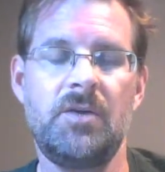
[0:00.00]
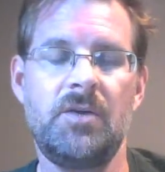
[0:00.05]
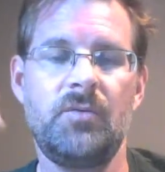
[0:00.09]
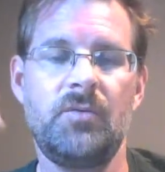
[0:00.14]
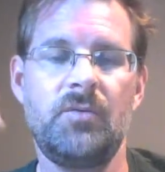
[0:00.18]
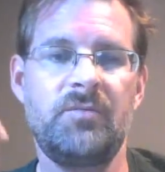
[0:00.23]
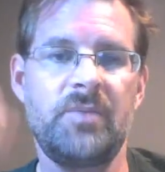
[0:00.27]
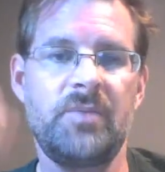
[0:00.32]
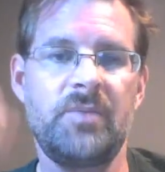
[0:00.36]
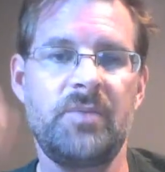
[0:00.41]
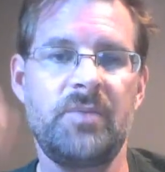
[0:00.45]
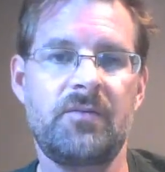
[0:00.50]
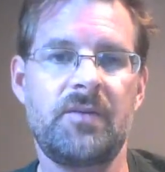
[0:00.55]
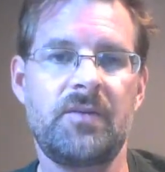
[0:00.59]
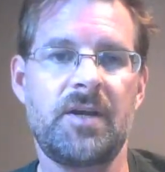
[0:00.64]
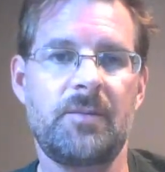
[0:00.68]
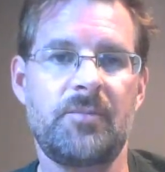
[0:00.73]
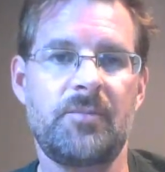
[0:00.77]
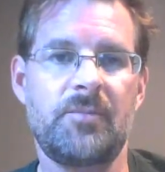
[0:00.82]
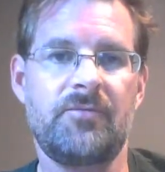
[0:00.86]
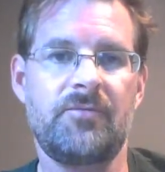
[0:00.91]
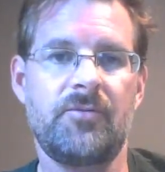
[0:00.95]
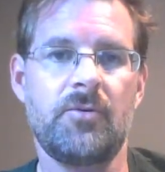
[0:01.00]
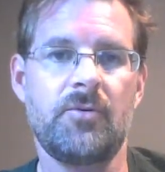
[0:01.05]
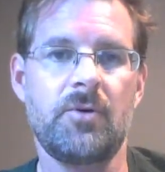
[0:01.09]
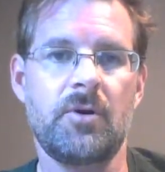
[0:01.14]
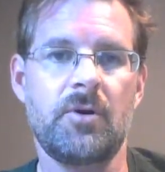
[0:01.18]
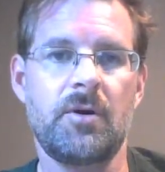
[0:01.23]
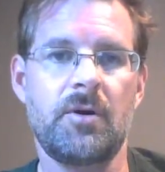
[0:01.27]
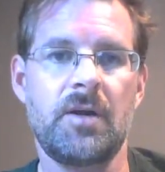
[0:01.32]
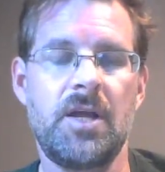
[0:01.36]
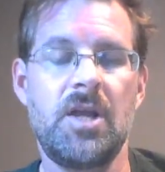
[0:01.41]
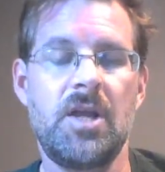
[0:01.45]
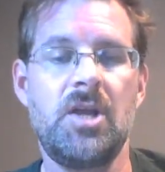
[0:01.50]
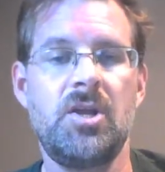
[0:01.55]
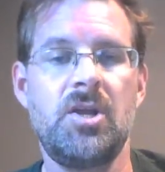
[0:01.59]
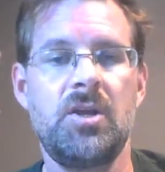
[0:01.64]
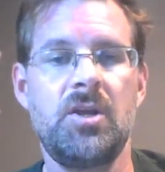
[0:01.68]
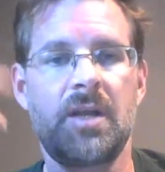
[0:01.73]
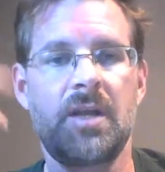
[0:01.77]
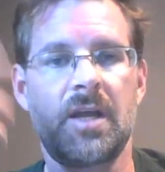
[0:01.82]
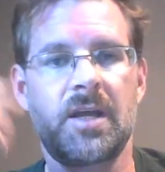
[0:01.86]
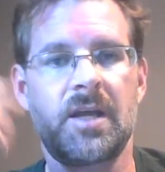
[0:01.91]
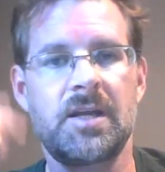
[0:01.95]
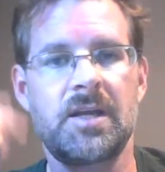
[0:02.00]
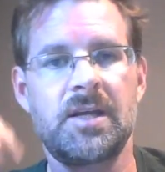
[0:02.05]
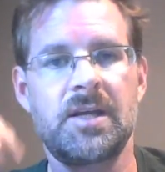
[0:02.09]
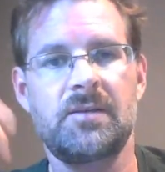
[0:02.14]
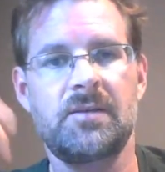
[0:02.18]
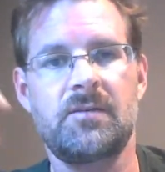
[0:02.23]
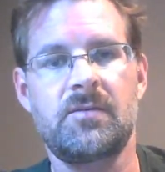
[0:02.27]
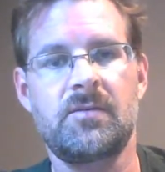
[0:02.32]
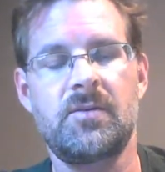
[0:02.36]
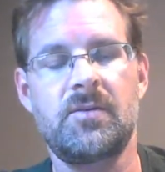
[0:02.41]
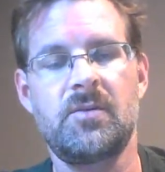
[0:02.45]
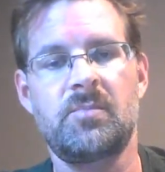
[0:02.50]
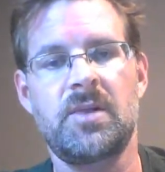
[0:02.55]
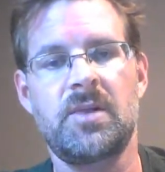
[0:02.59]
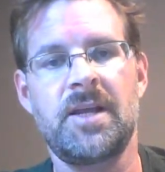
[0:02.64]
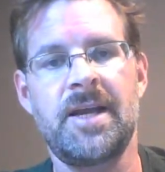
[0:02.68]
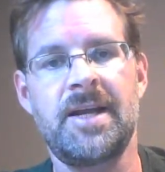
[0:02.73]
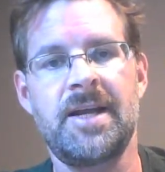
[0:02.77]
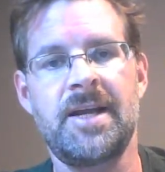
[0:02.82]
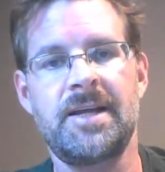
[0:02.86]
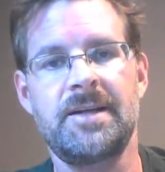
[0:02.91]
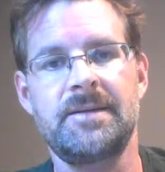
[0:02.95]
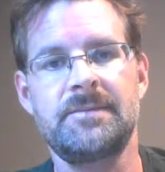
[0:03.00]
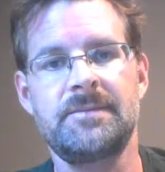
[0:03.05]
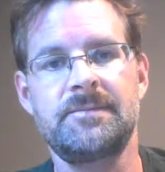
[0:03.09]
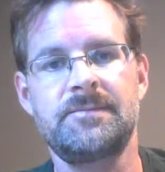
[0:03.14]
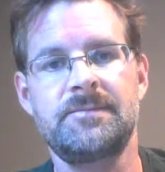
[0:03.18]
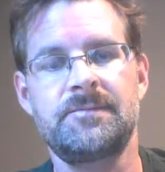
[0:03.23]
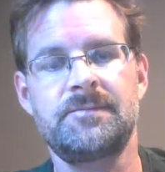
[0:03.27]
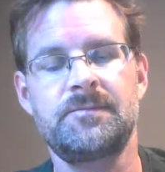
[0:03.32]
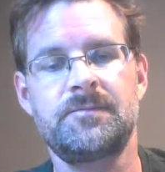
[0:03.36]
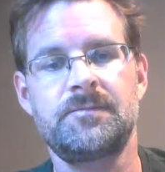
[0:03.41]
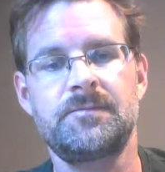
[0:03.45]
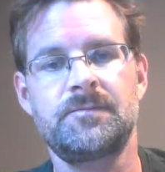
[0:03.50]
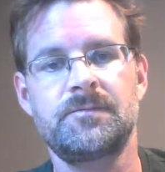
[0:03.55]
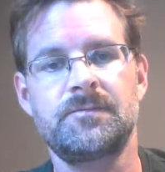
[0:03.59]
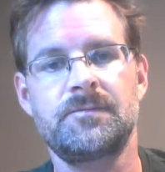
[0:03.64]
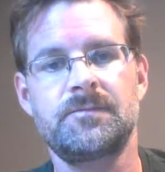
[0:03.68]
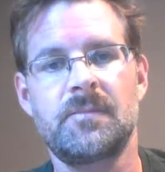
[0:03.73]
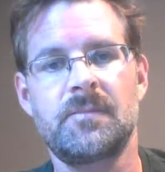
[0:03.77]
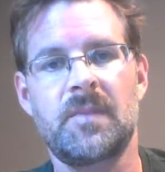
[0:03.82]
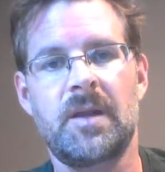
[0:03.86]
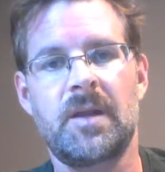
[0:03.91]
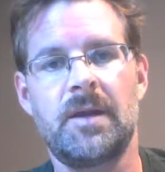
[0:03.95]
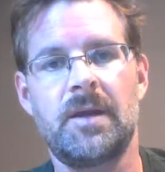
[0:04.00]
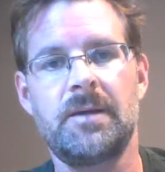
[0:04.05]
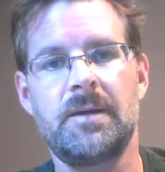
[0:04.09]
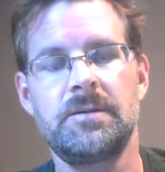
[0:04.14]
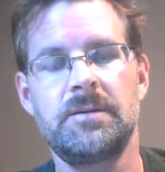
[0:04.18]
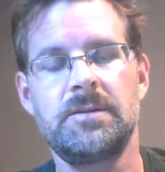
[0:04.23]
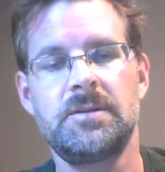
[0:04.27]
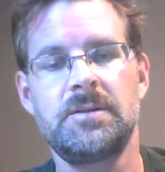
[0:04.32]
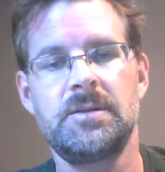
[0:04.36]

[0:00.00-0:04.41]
We've been through that before. You get connected through your planet. Okay?